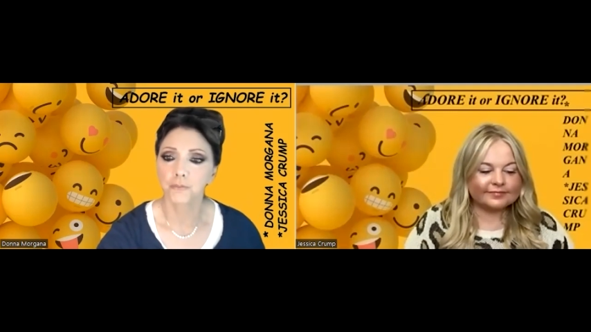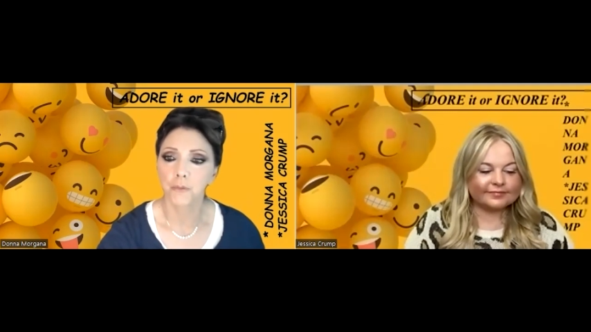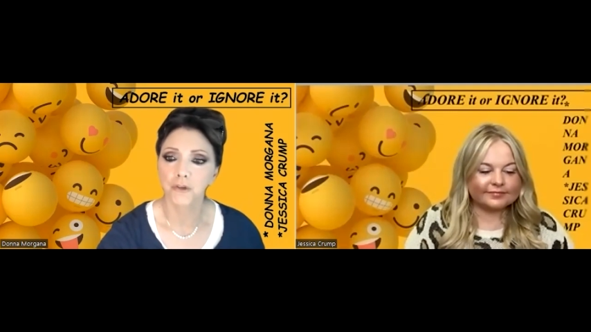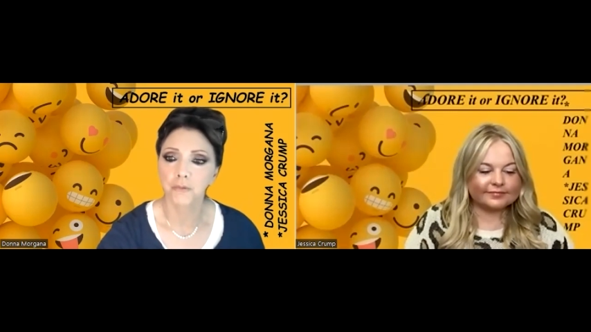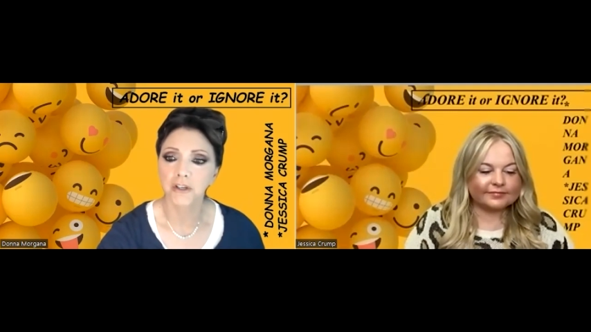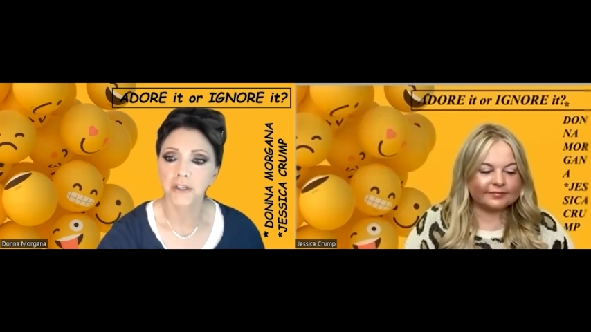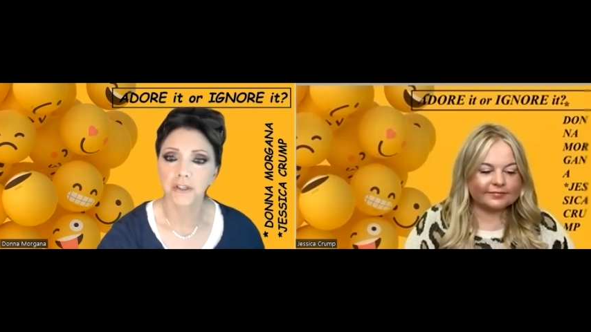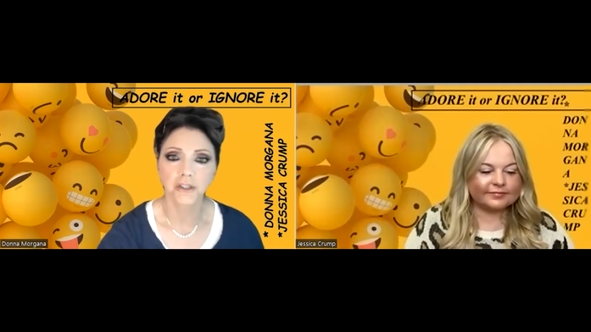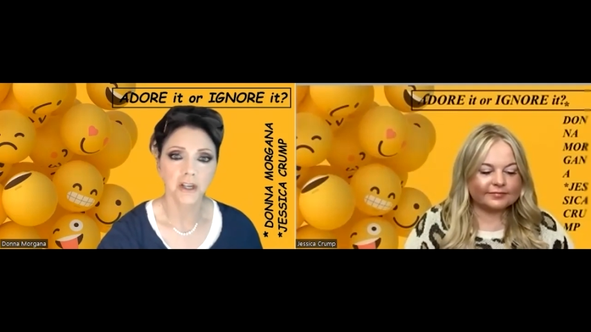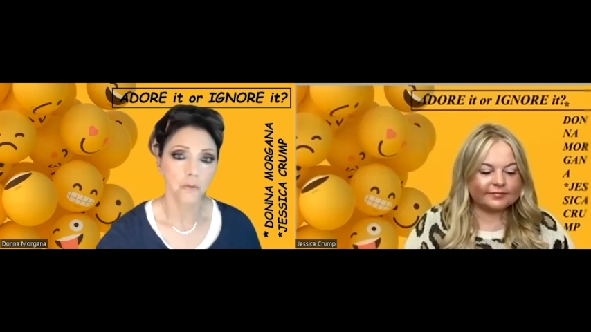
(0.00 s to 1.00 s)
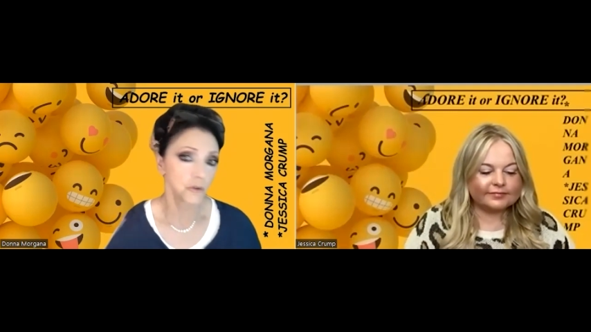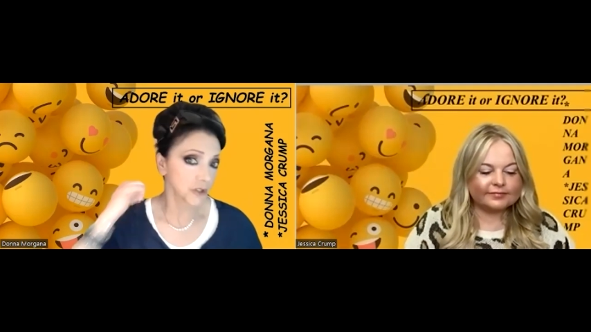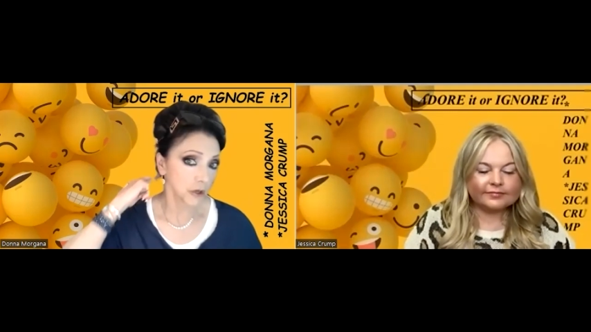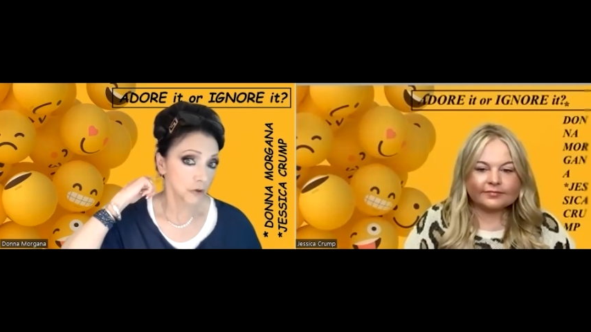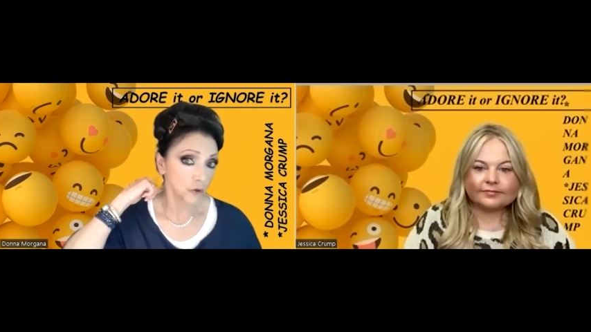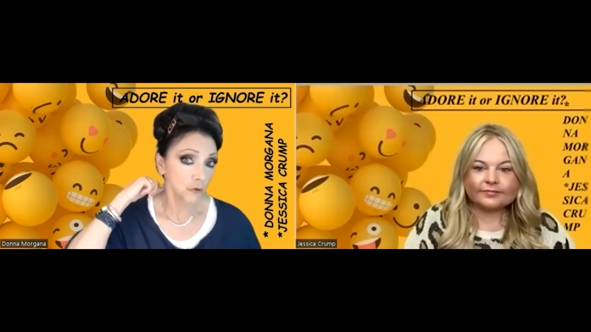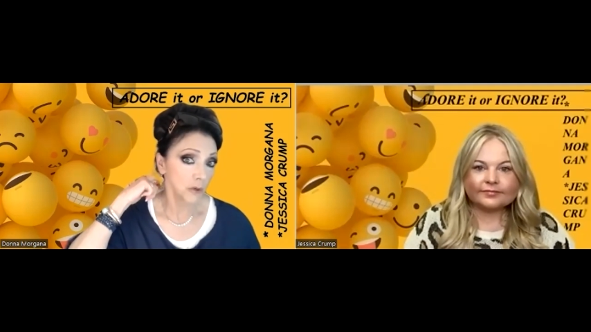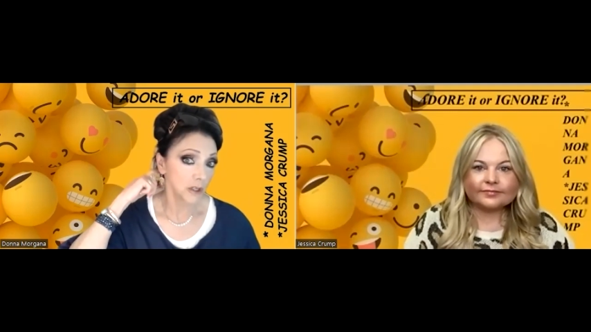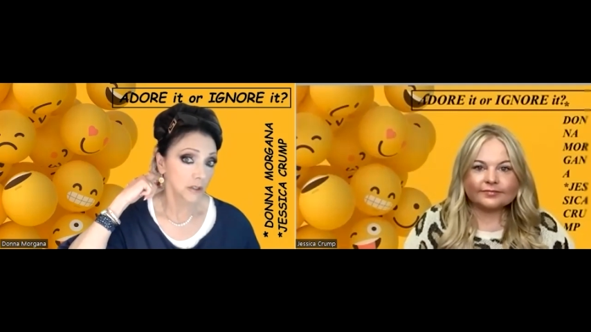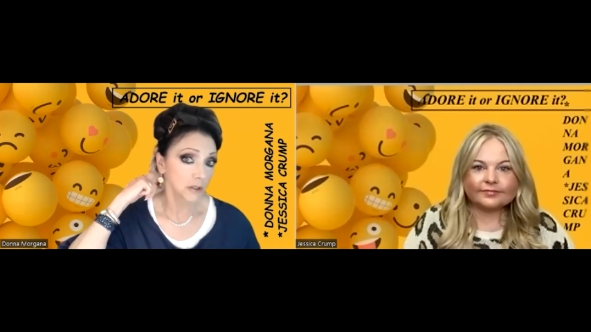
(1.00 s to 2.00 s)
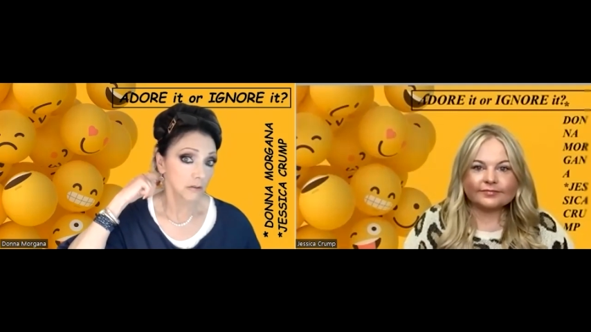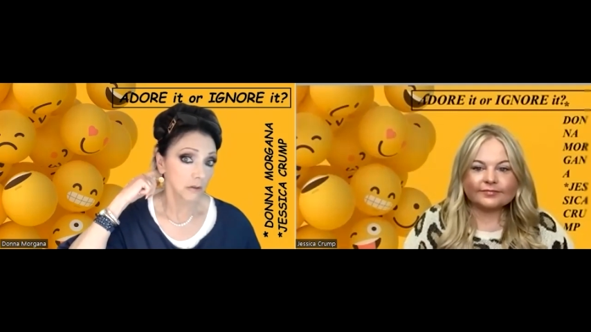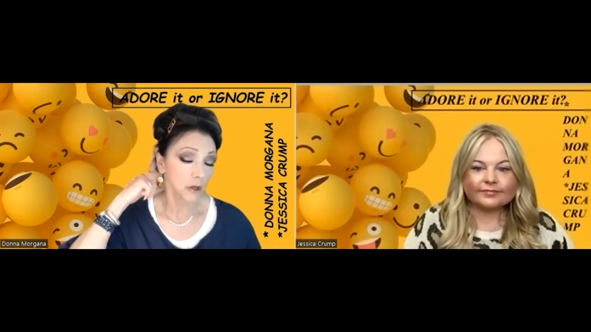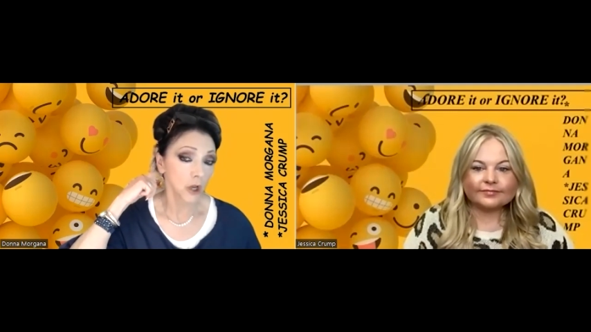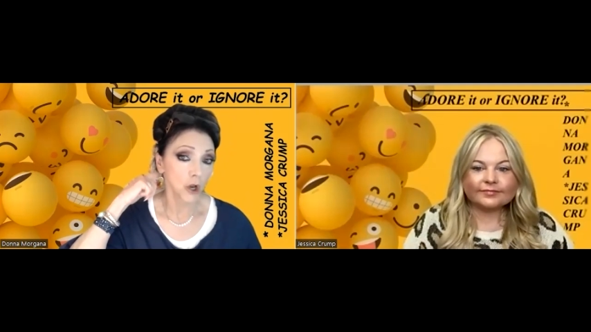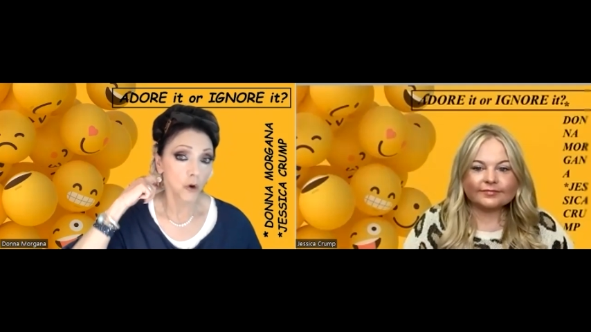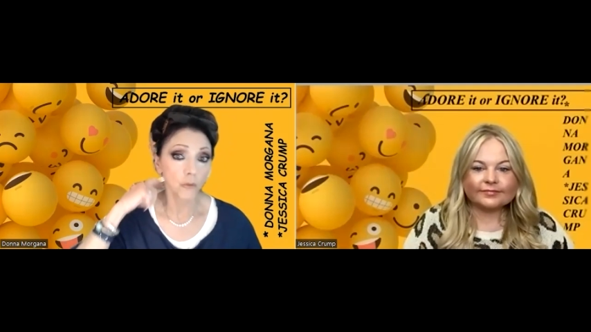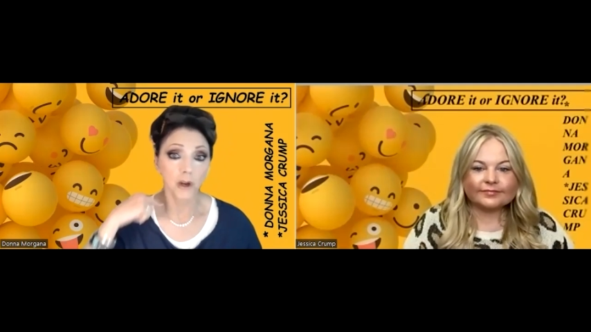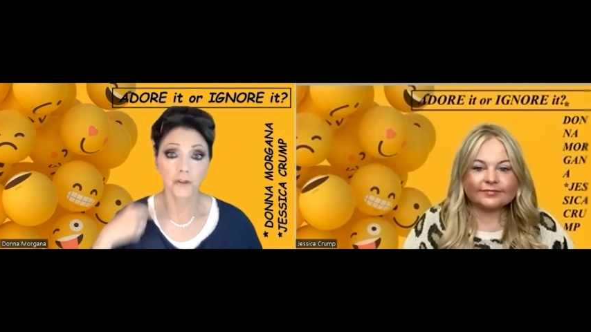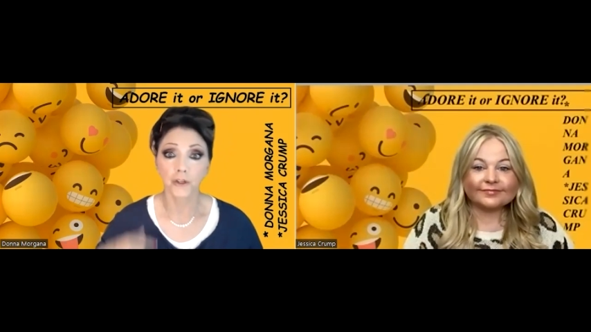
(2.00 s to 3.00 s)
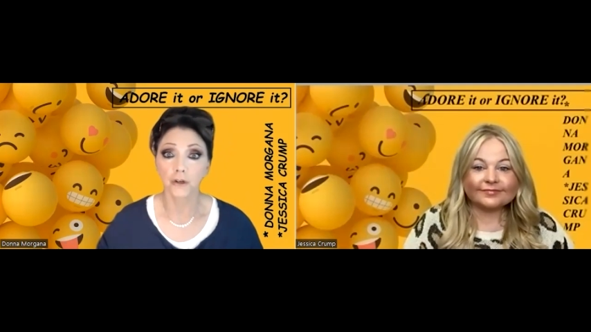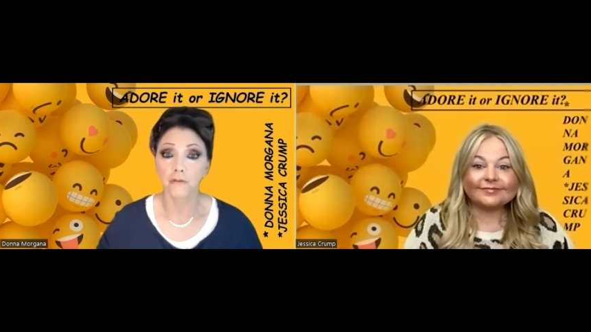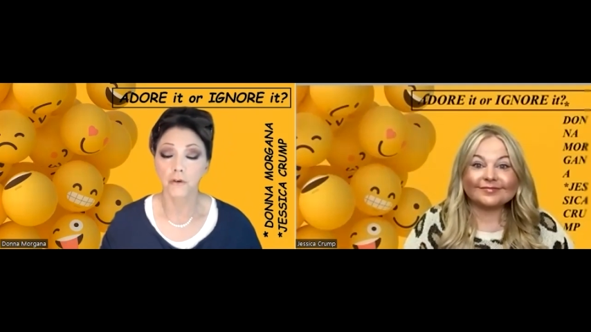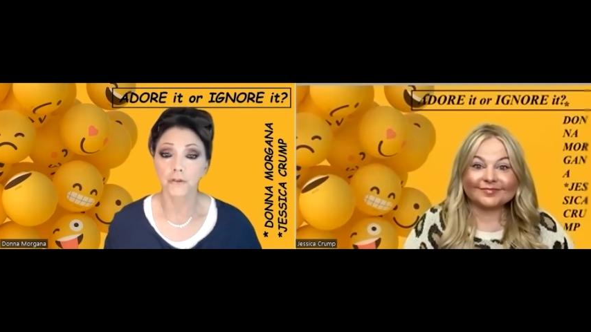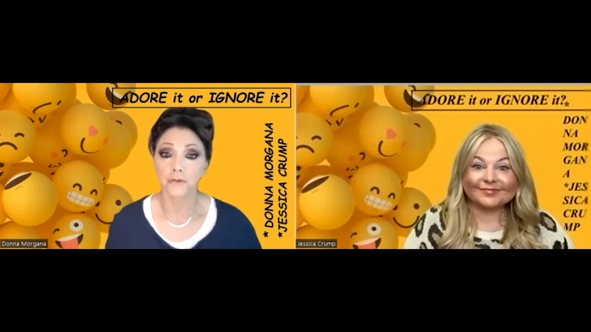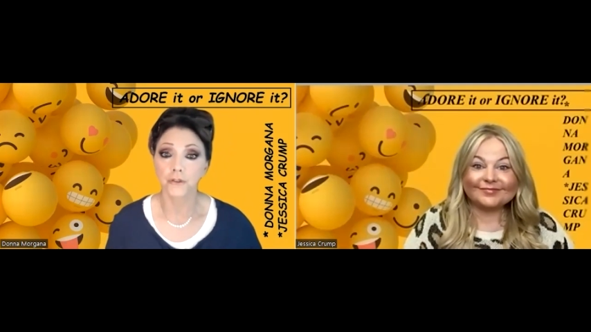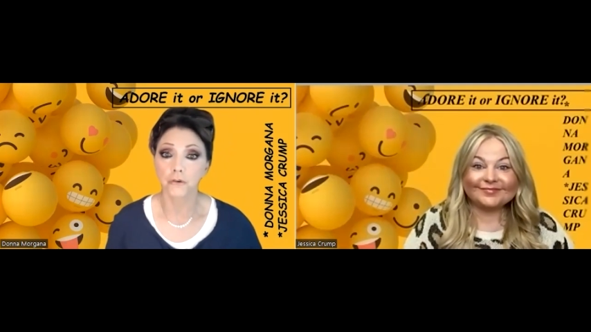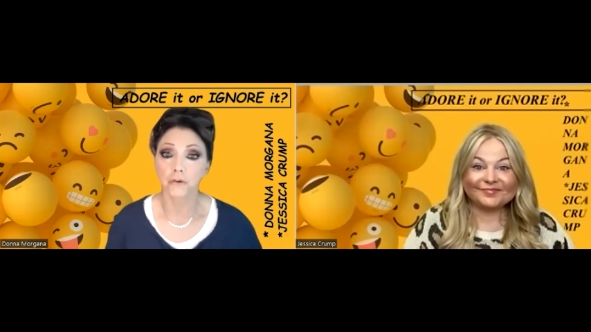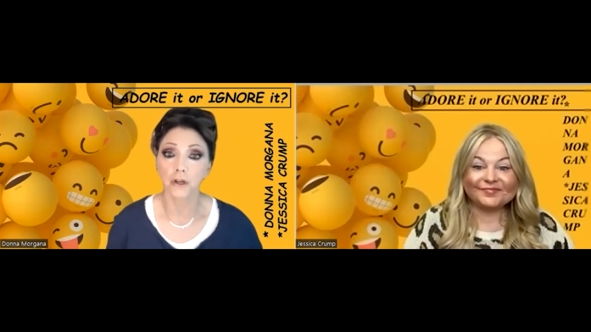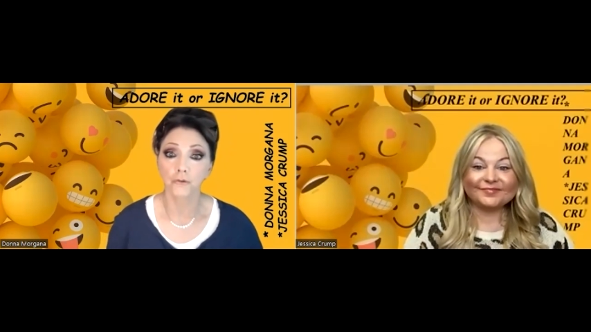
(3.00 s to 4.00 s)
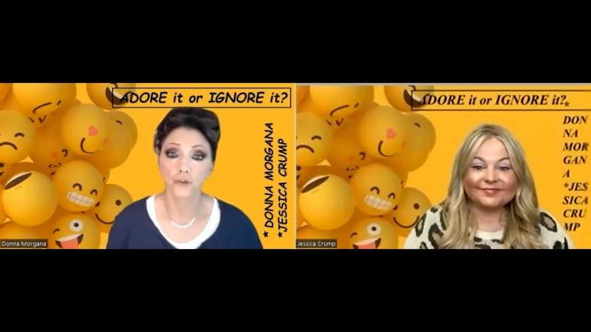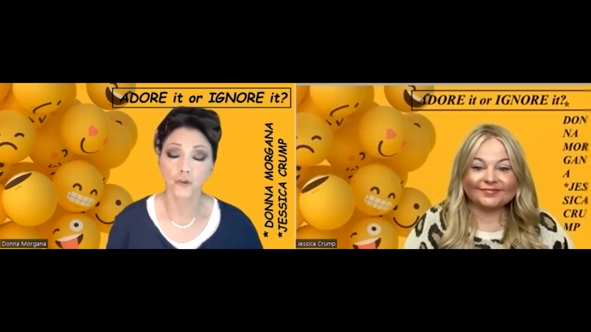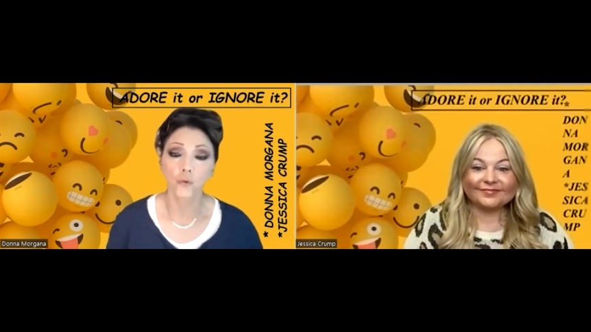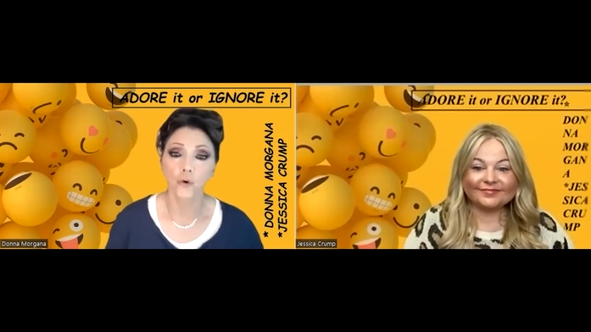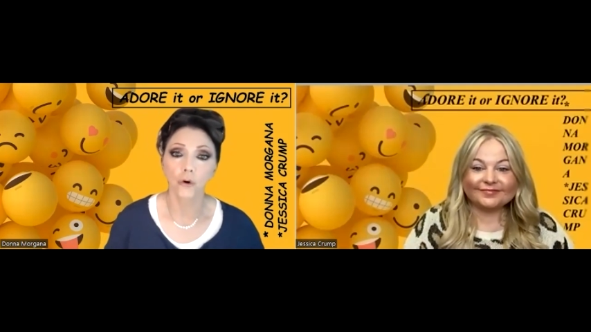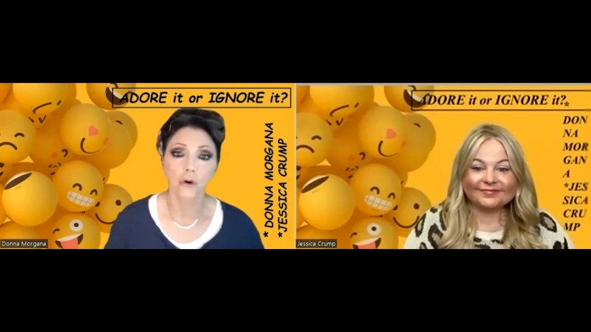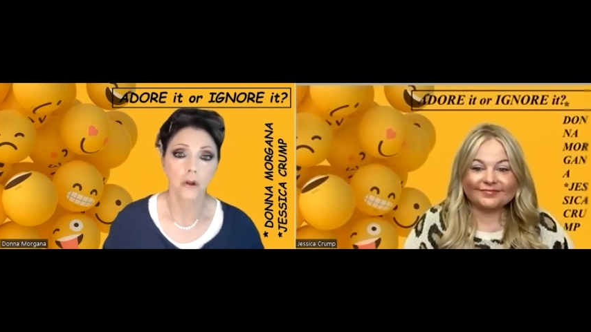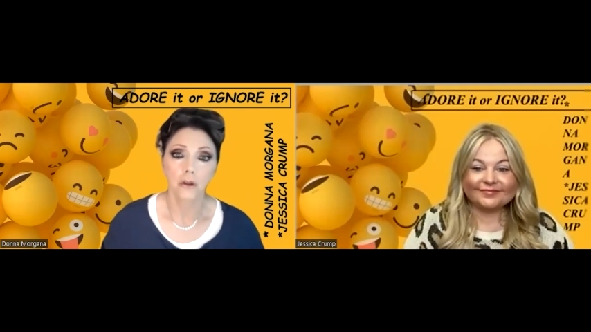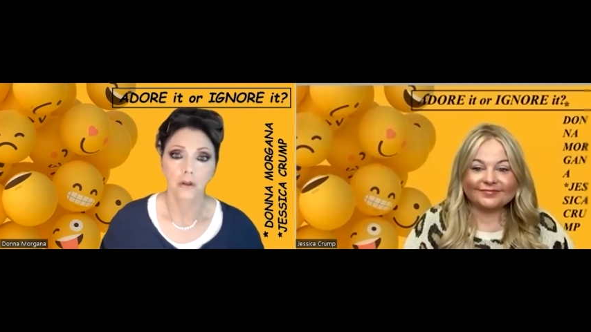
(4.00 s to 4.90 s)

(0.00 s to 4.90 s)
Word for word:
Speaker 1: especially since I was there two weeks ago at the Universal Studios tour,